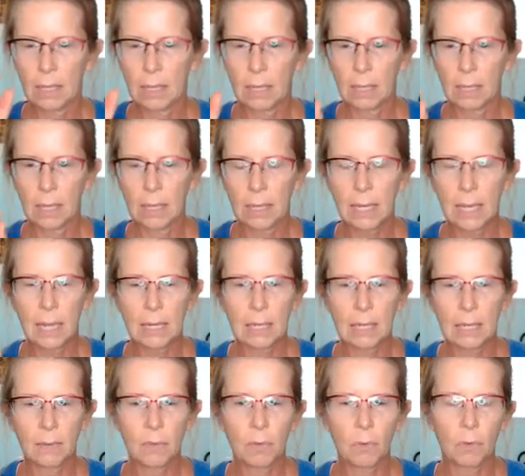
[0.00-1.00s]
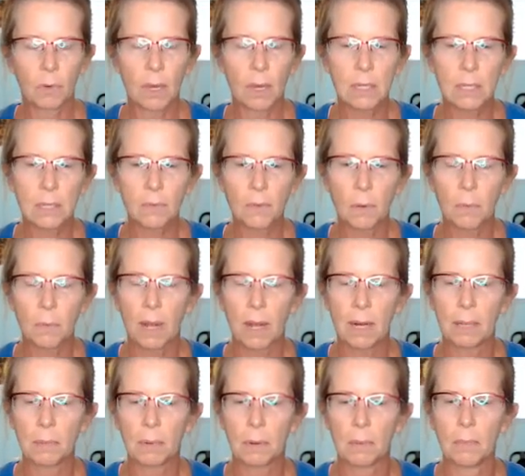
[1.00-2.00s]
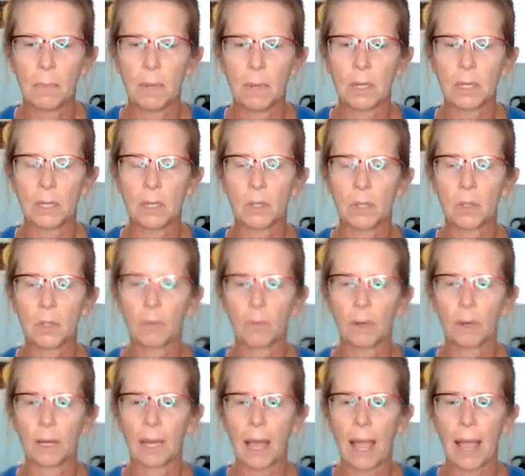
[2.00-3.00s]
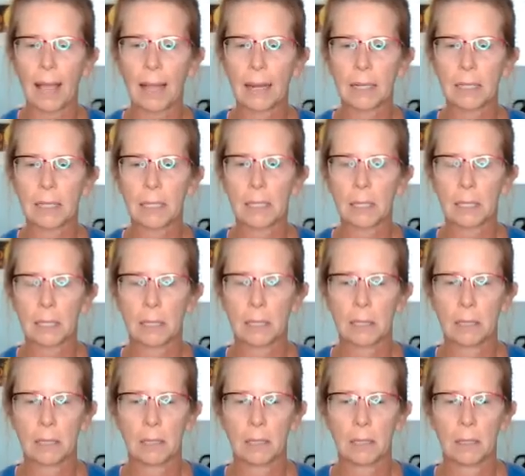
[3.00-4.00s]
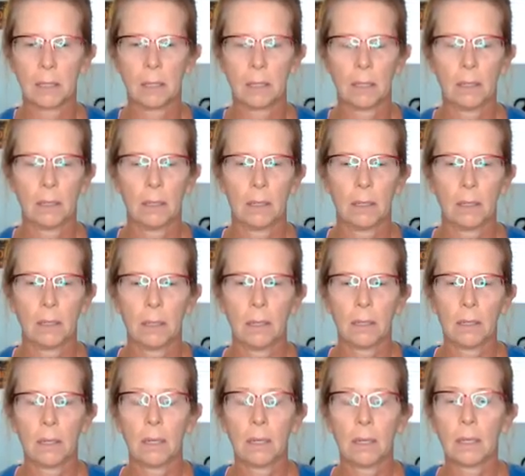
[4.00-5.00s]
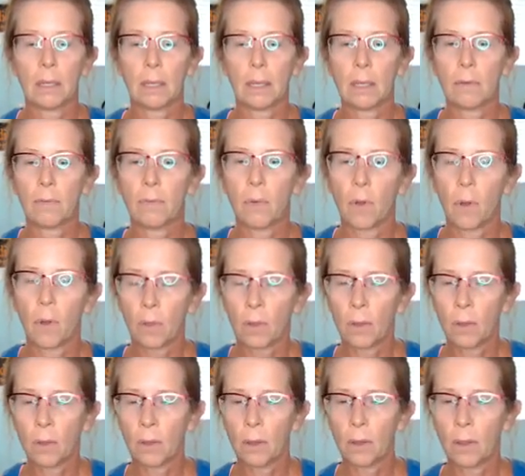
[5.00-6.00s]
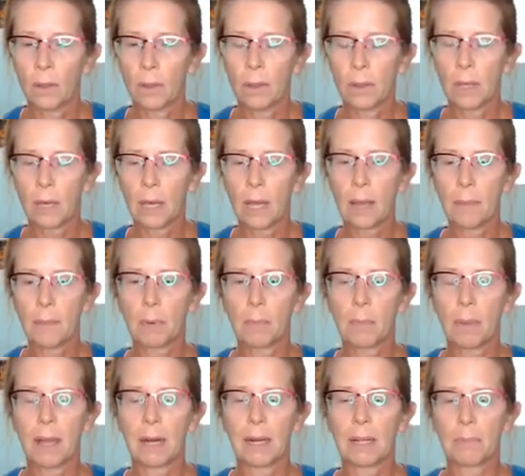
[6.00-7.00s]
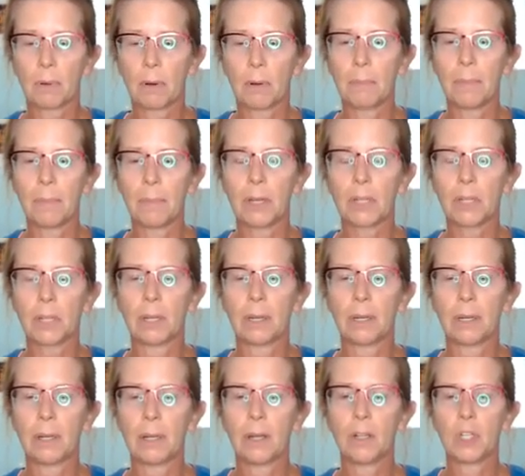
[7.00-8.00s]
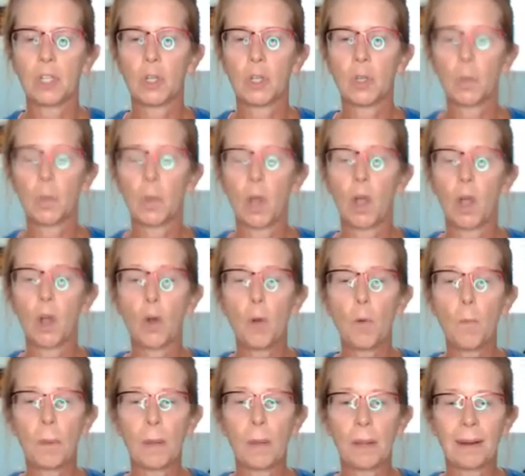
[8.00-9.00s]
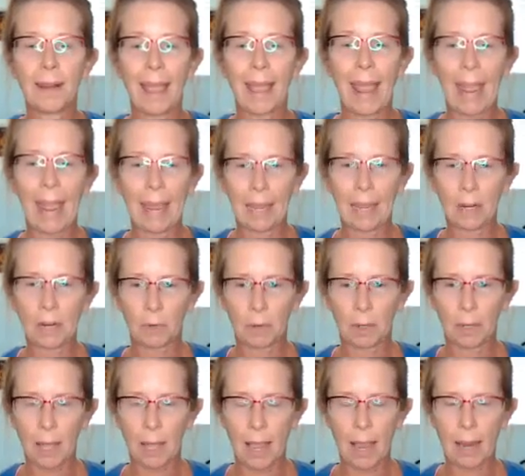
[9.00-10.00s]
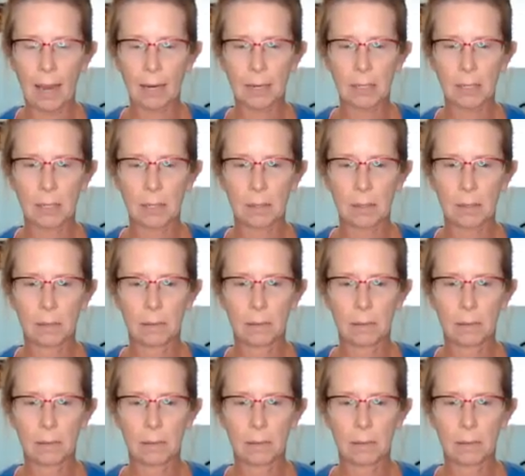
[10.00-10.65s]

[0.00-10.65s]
Again, give the rest of your body permission to relax. Give the upper body permission to open and relax.